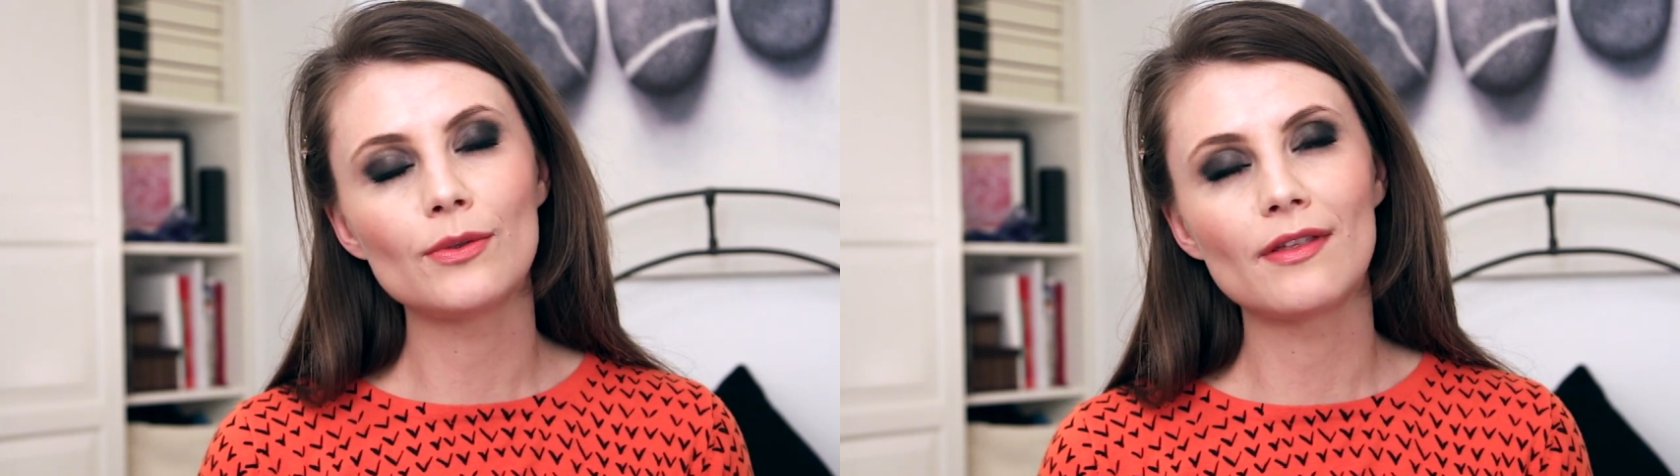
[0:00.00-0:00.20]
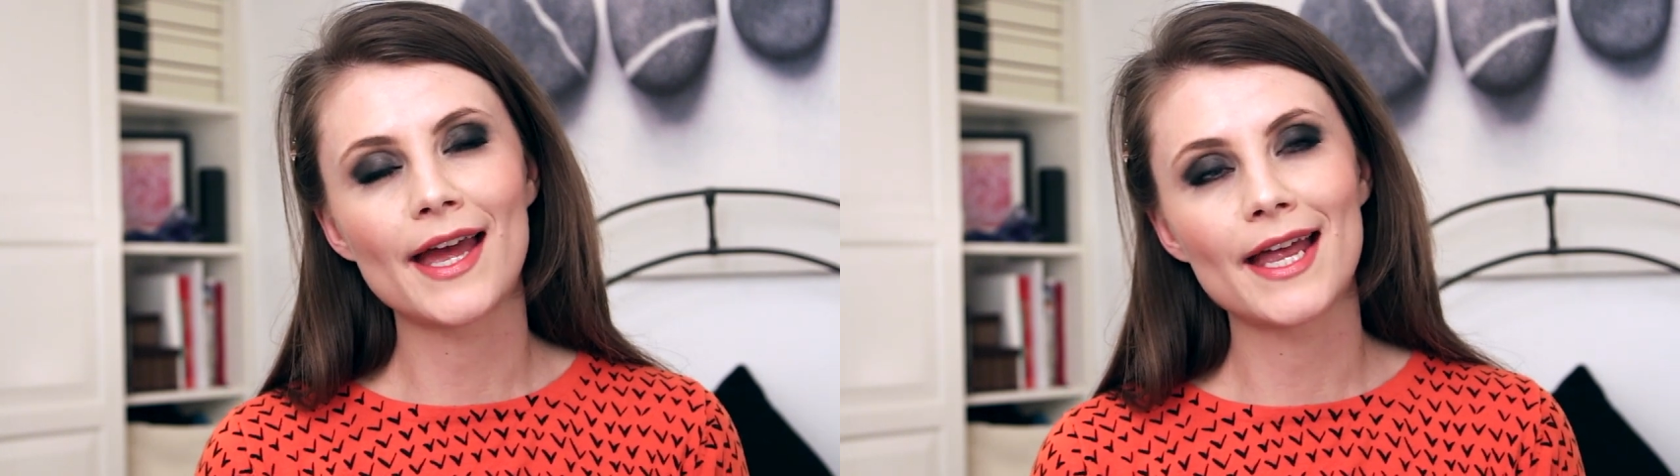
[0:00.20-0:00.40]

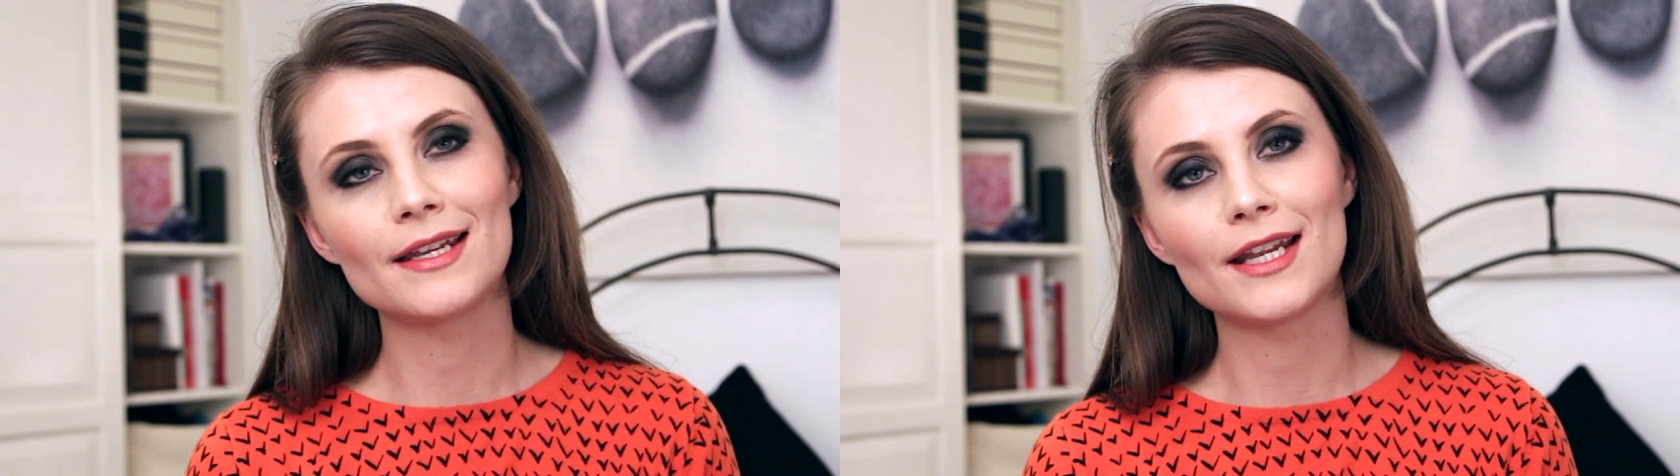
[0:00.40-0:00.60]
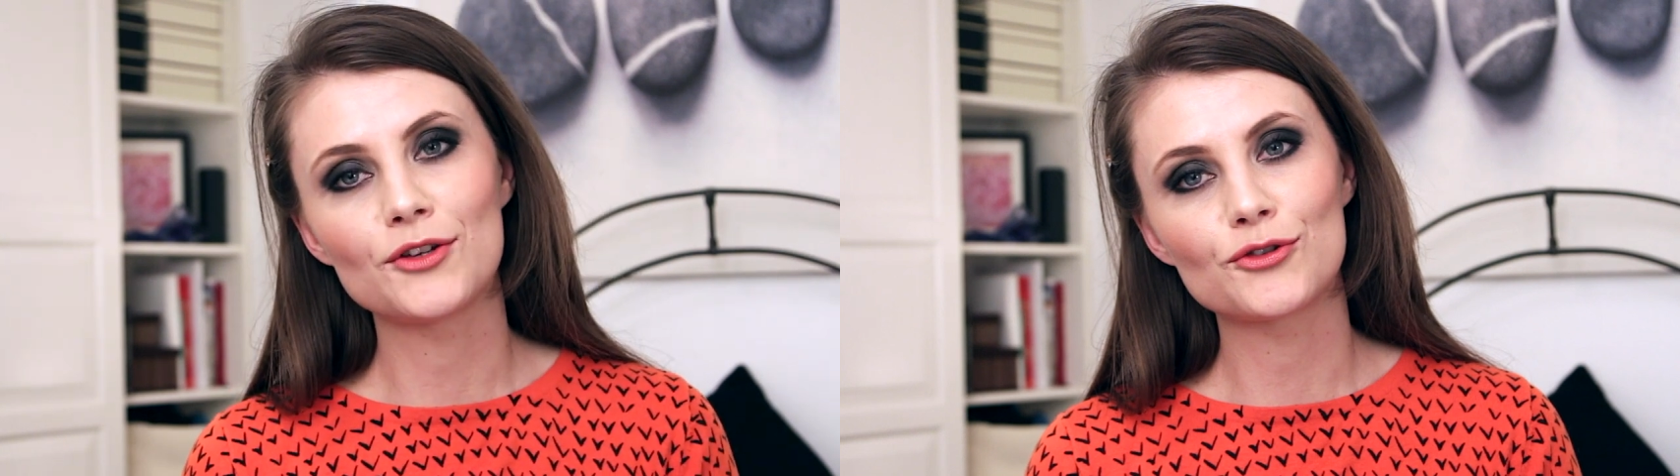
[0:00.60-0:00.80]

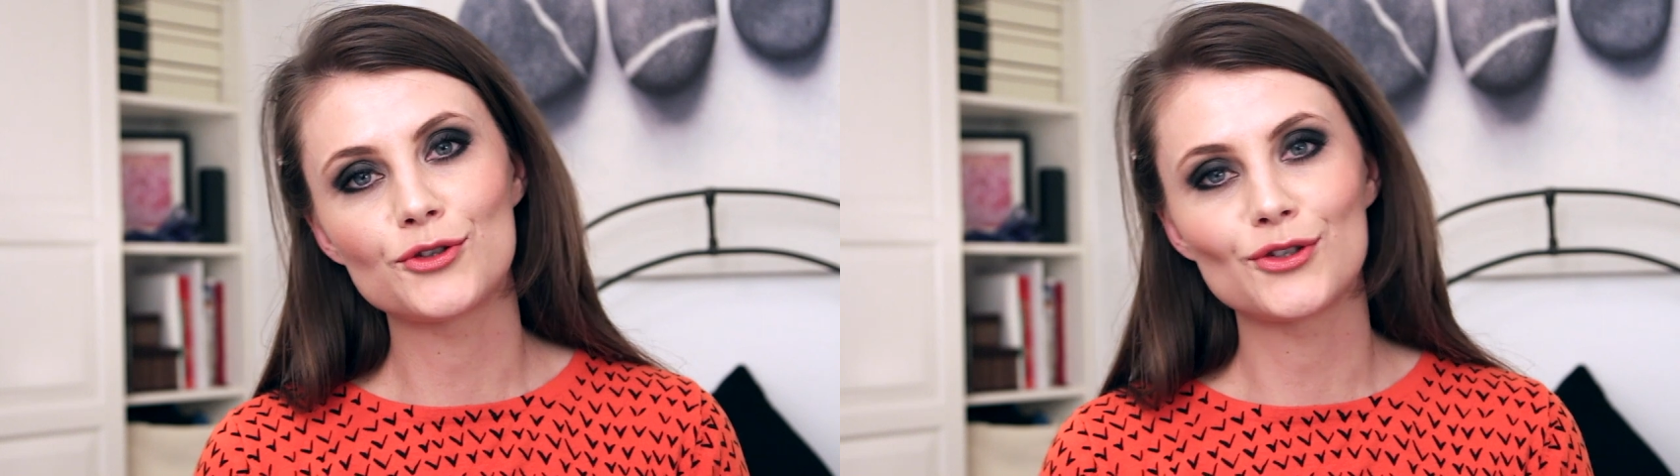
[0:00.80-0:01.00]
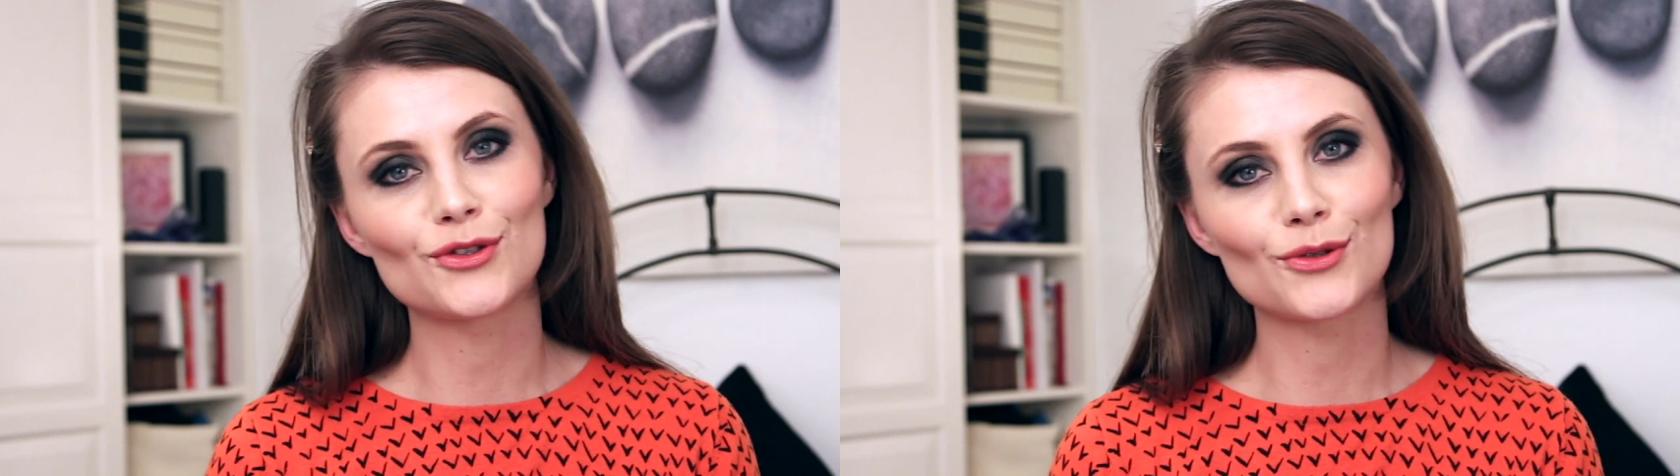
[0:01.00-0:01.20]
then
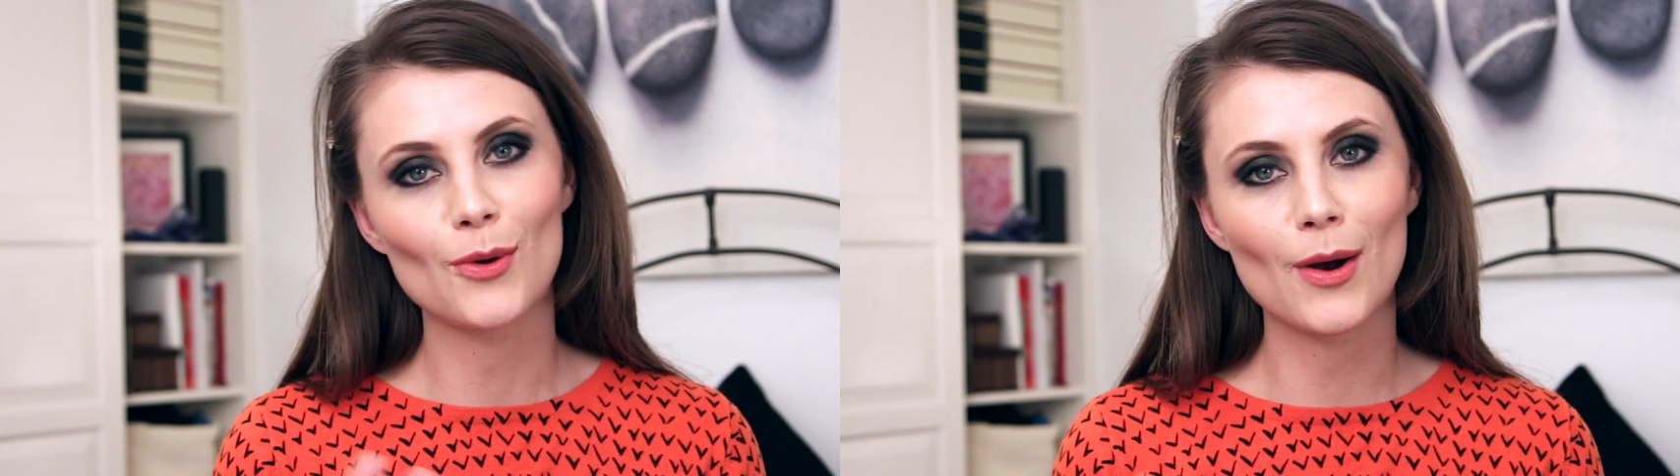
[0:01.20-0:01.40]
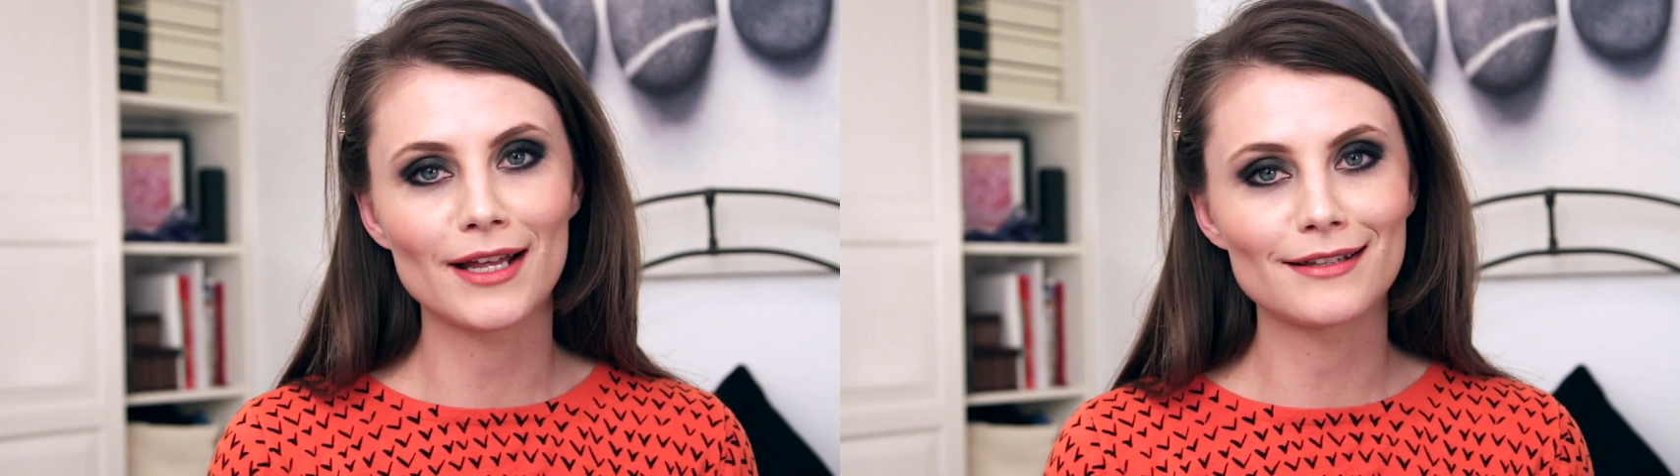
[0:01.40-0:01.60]
introduced to
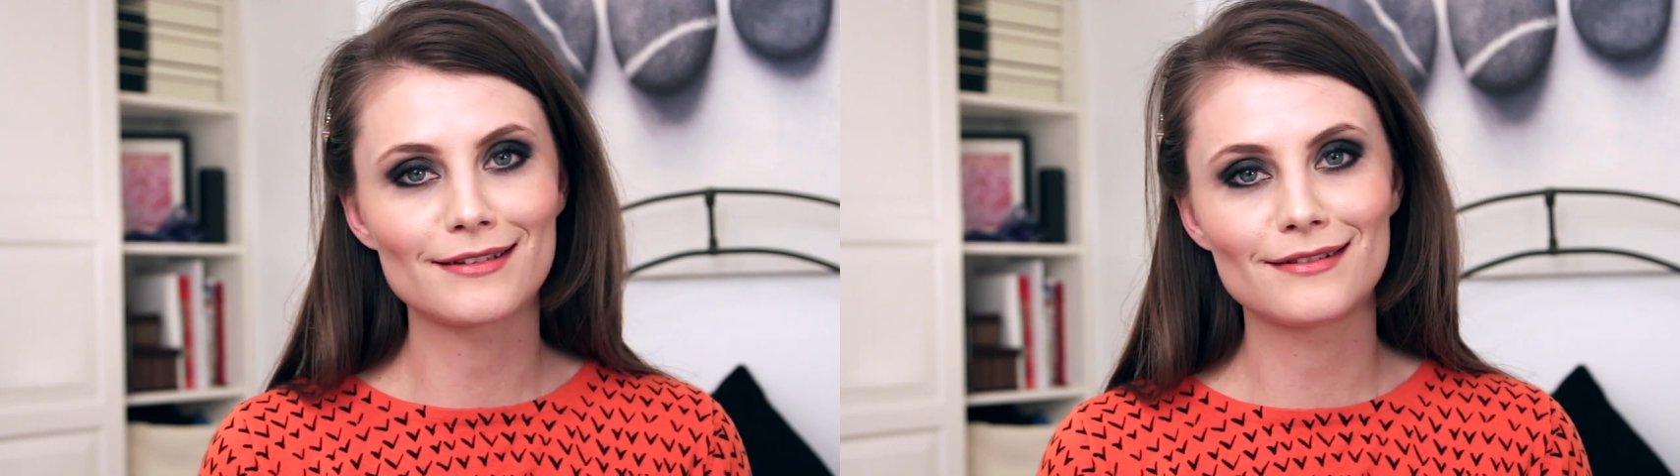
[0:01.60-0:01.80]
quite